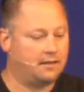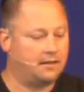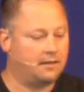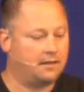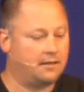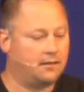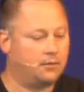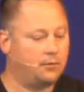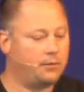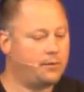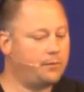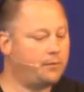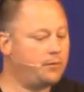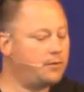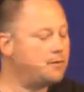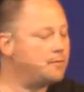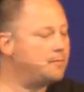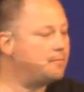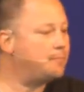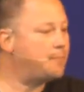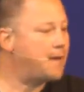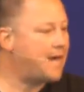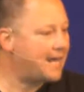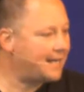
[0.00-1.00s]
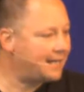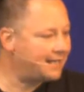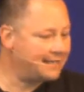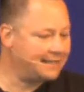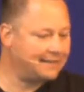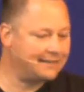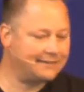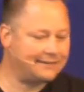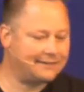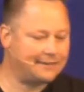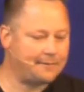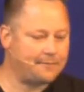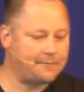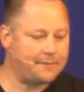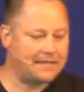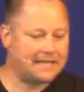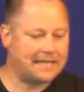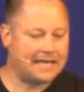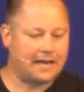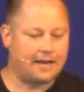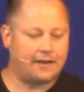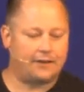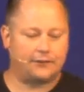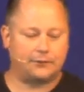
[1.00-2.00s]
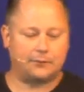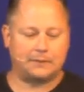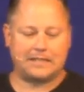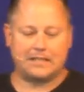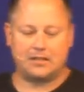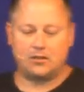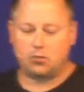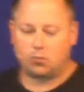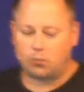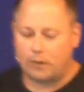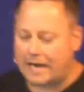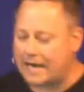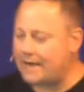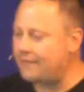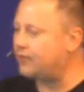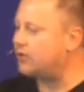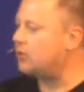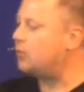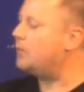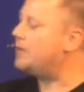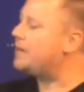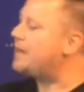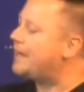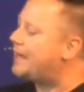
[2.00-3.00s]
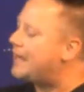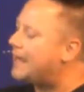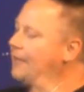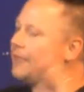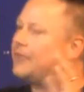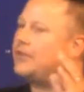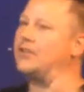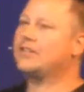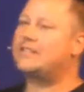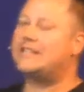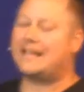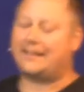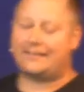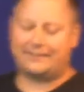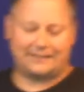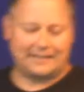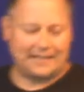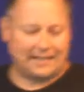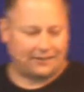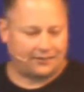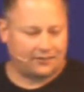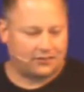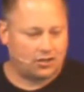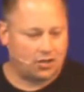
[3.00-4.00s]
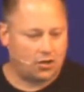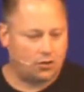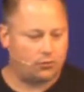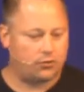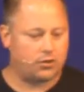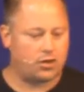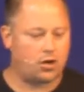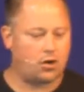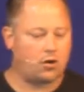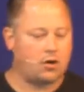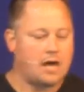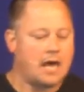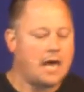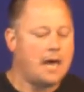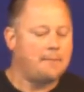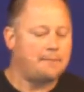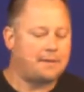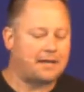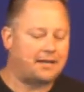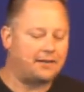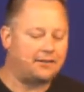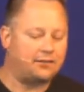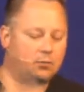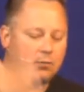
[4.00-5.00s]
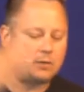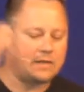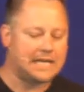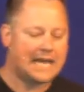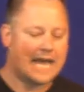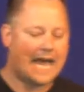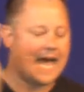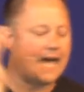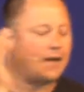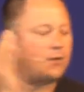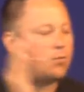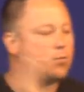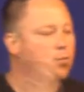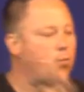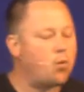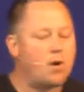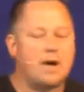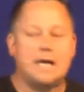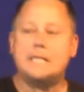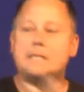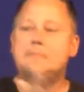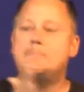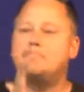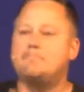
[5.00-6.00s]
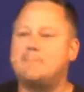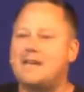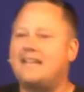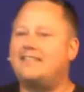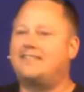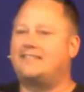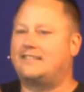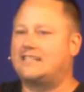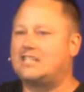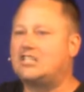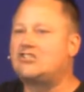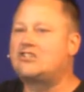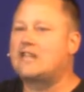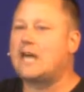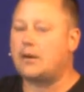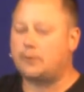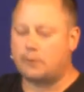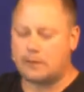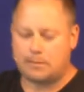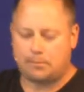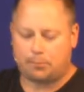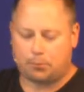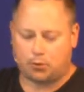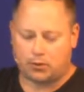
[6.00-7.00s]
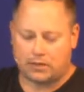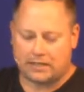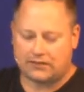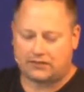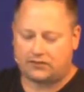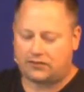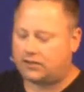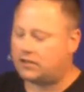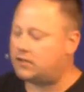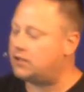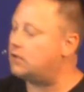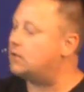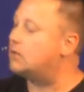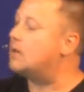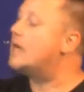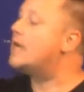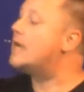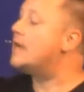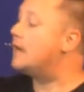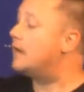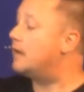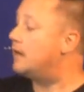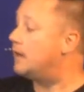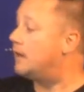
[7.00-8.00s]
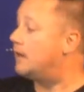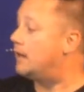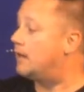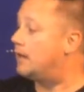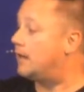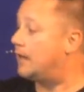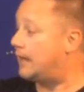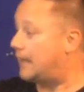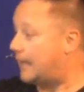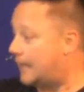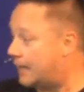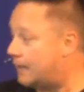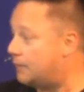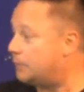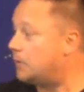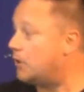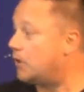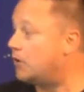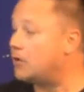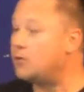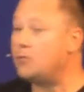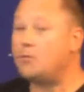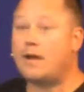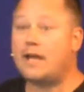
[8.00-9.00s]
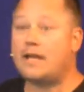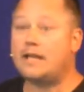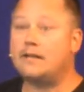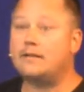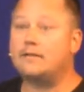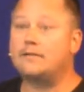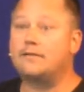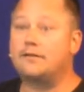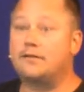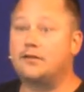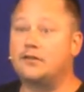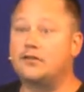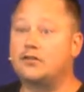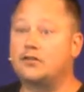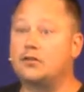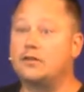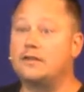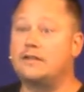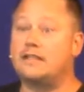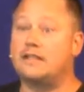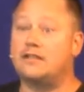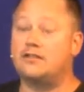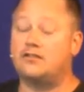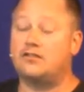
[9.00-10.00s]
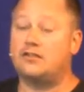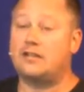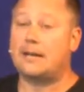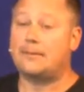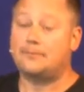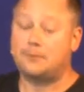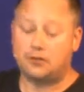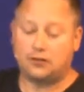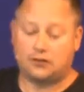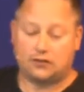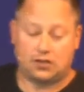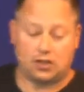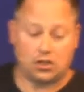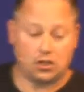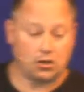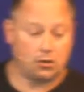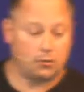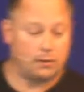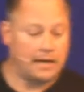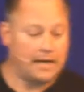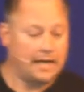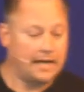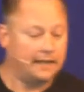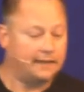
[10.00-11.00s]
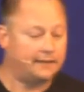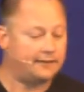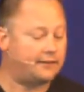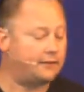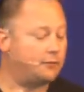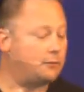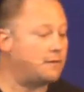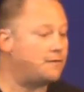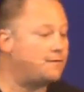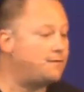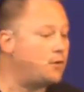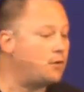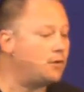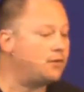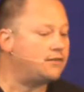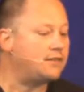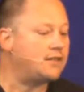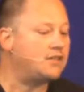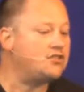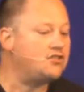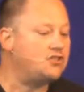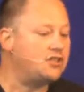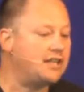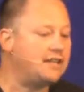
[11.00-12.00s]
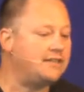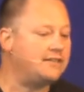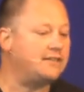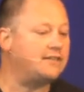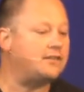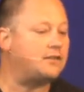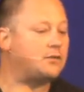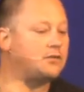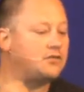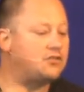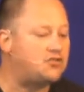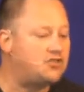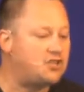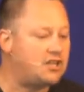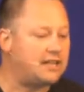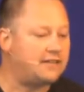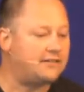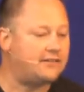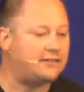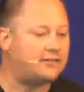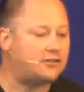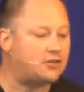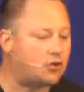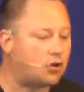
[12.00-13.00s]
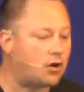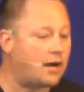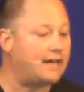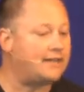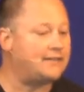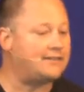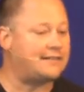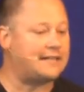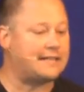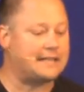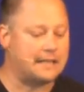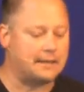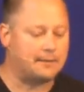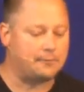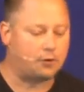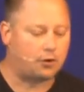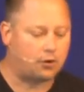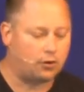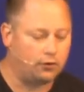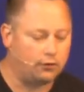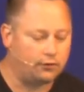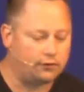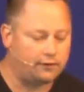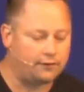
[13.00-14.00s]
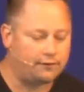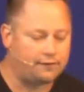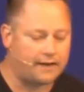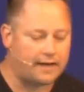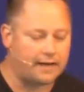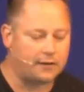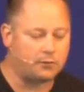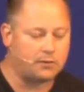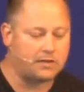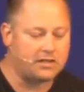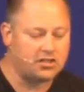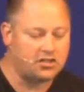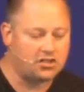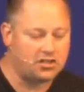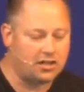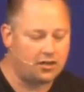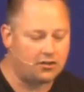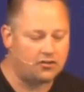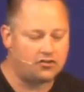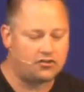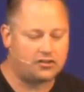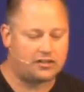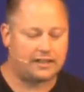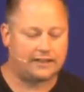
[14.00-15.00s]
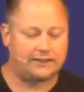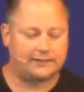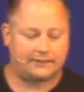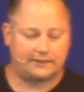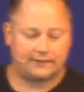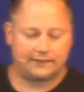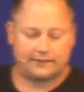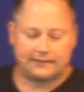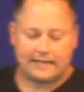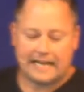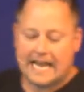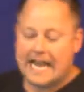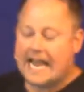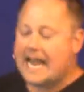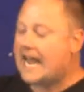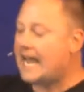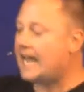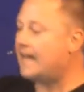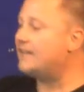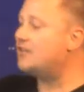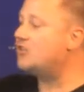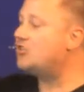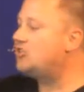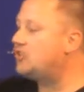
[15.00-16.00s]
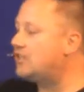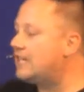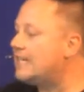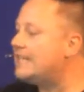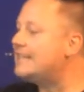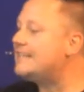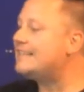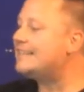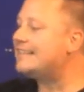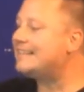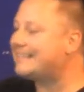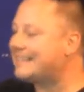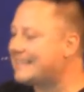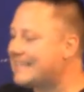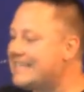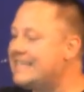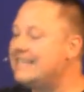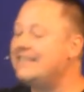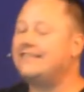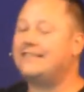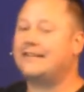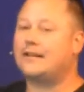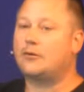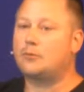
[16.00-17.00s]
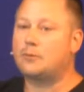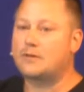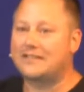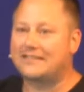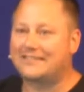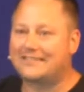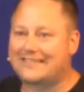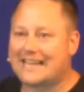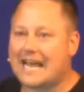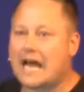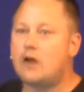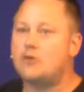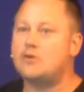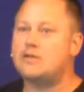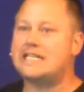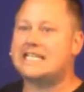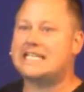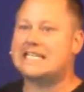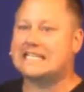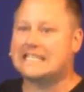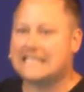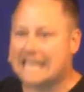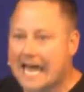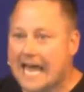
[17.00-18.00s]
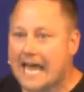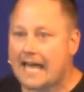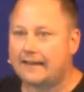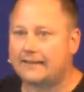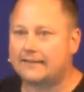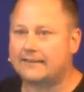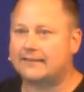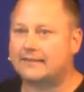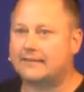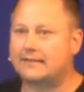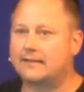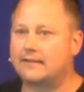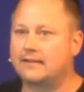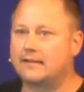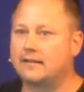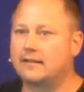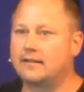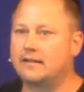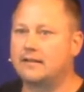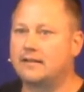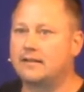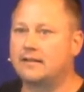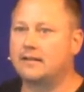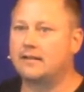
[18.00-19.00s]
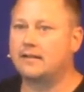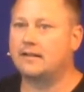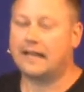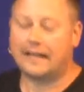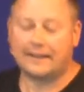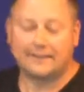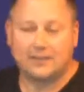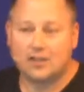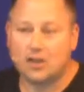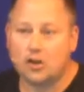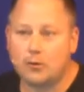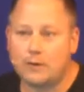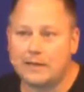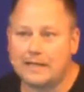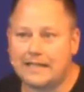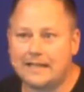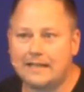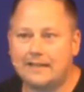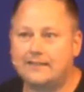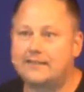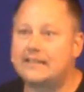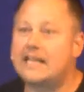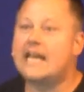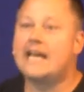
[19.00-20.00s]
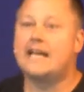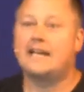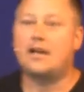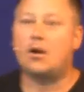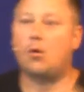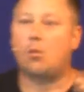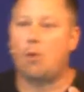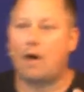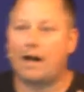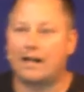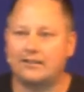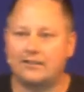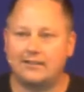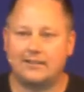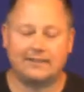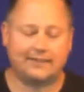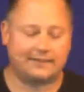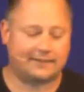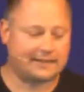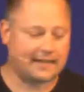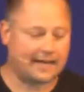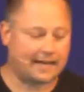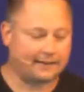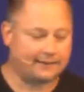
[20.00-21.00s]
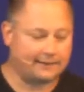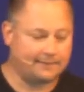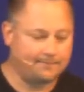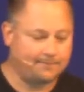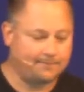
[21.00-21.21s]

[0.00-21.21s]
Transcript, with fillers: We weren't peddling something else. We didn't waver. We're not out there, yes, yes, no, no, because we had one message that we preached to you and we already read it in 1 Corinthians chapter 2. He says, We focused on Jesus. It was Jesus Christ and Him crucified. We share Jesus, and Jesus is a resounding yes. That's who He is. Now, watch this, guys.